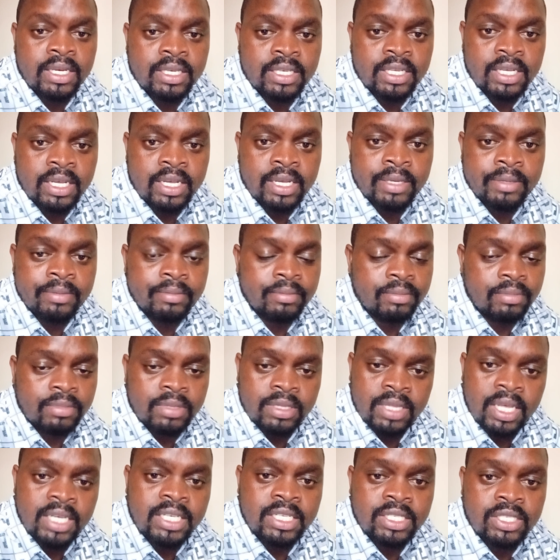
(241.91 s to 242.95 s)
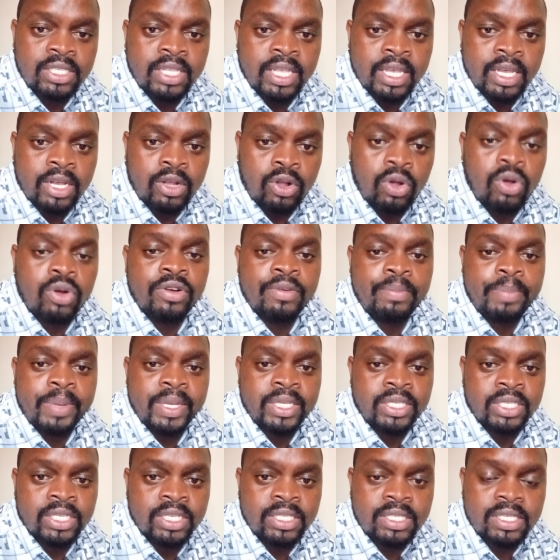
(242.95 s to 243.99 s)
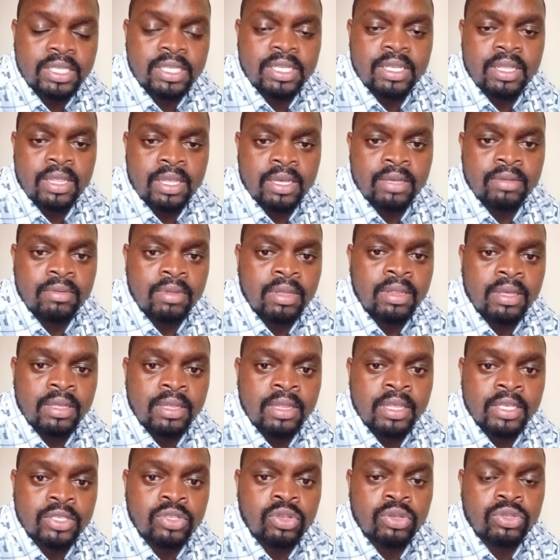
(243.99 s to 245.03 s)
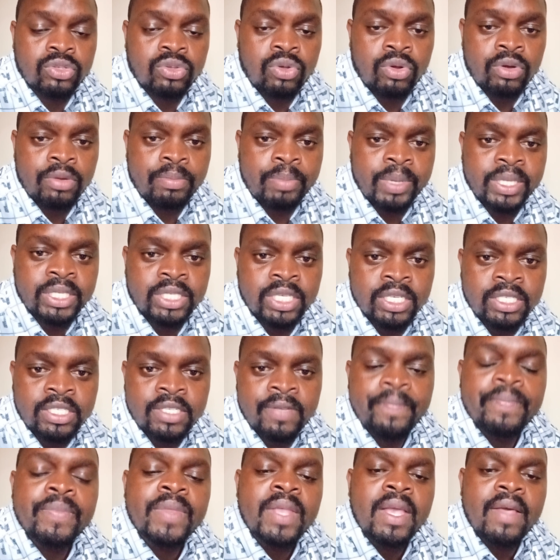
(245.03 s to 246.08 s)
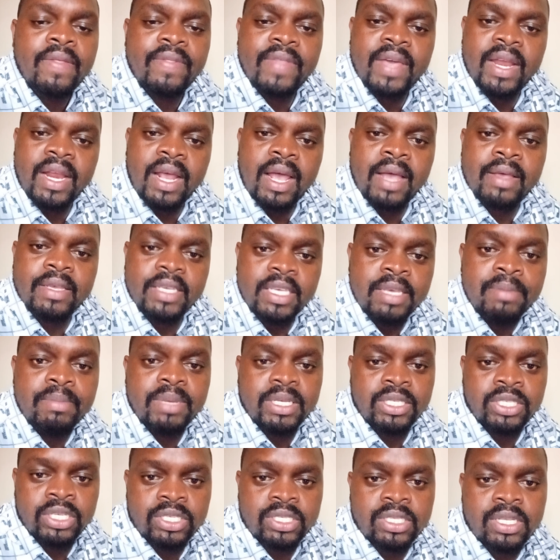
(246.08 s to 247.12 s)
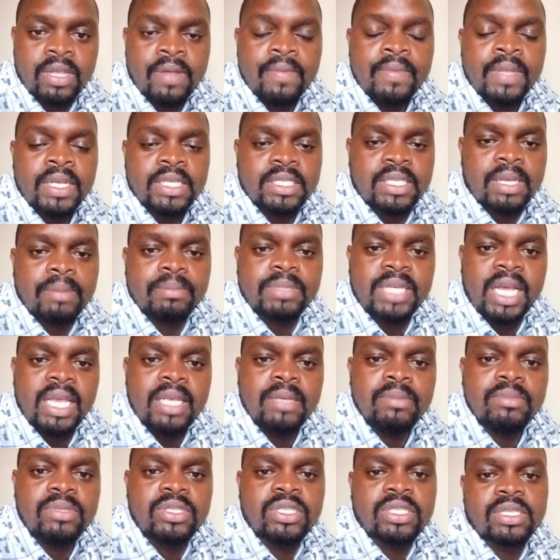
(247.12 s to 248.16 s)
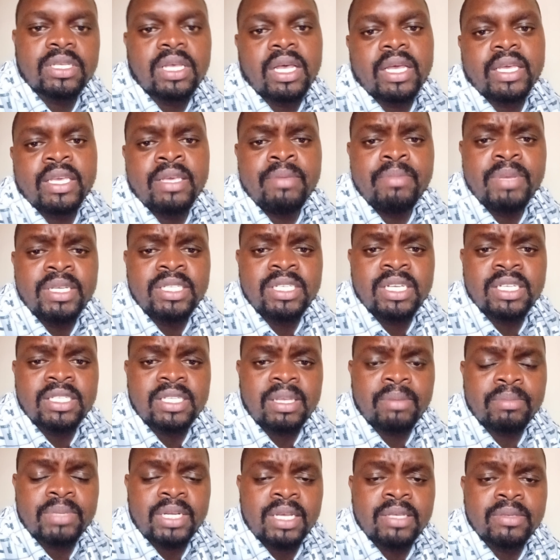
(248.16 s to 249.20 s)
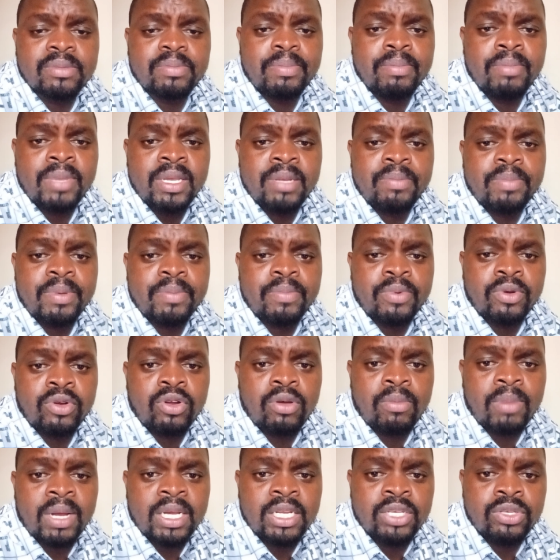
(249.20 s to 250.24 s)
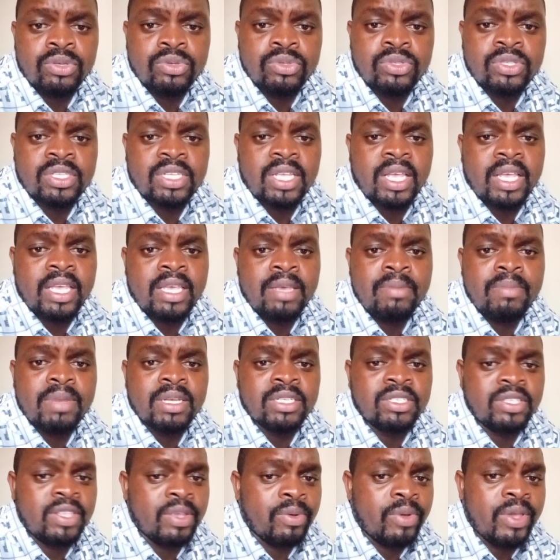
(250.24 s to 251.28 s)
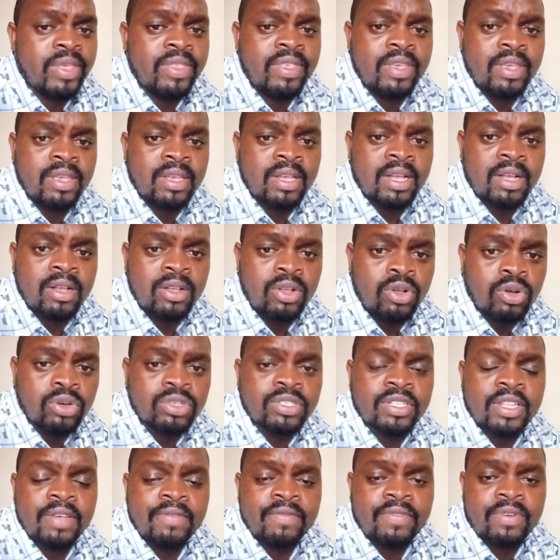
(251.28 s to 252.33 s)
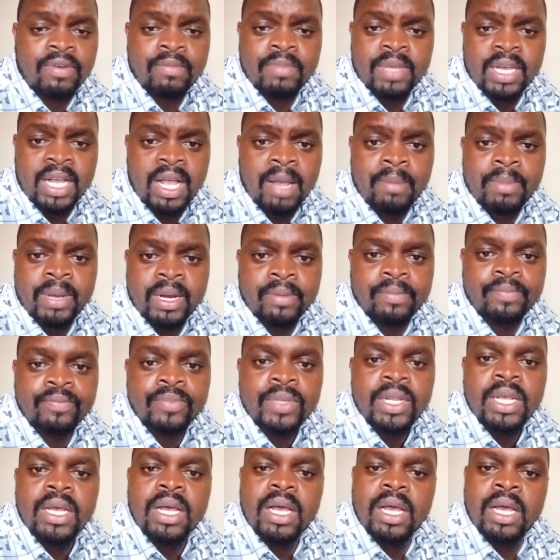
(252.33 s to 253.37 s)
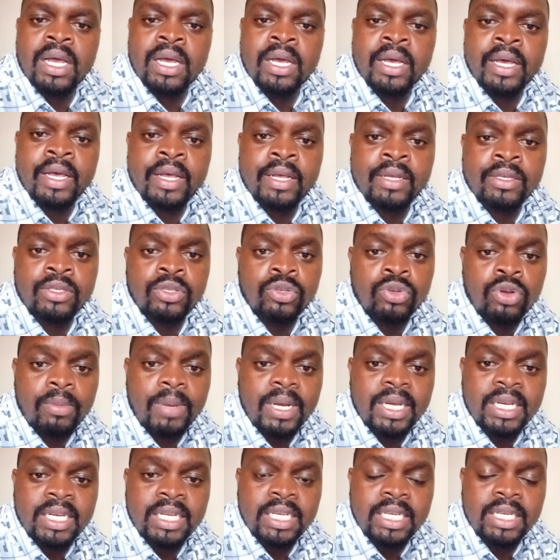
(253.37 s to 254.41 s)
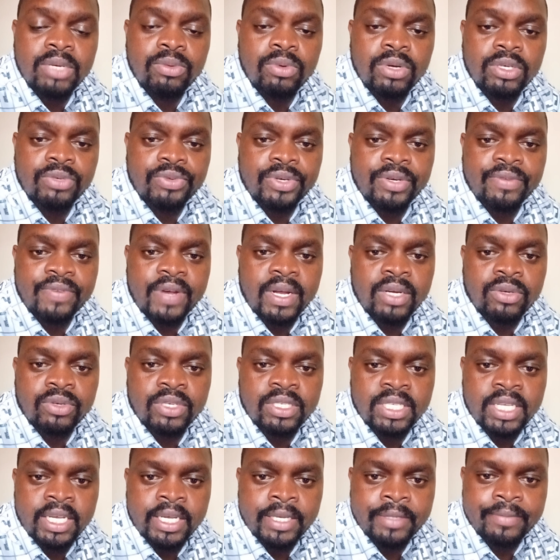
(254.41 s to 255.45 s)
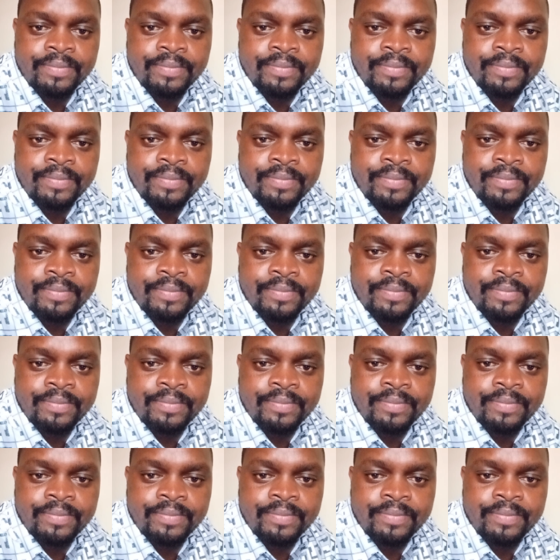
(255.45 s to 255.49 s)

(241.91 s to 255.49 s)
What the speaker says: and that is the code pages, the source code pages, there are images. Sometimes many people normally use image the way they got them from the camera. You normally need what we refer to as